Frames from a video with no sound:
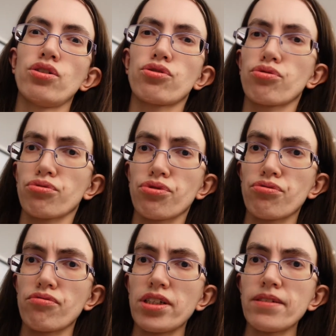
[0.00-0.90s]
short
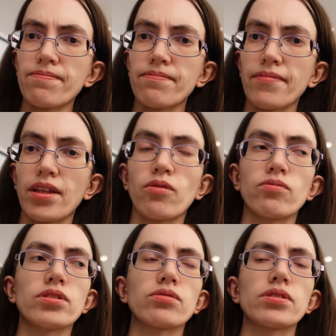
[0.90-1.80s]
story,
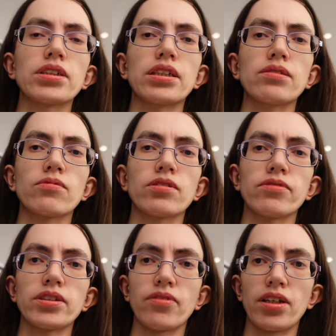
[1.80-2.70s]
which was in one of
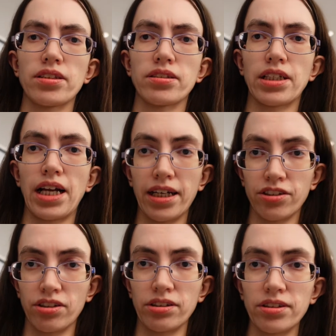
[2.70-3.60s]
his first
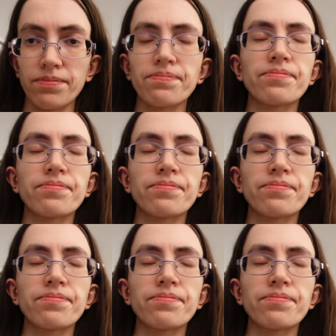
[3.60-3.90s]
collections.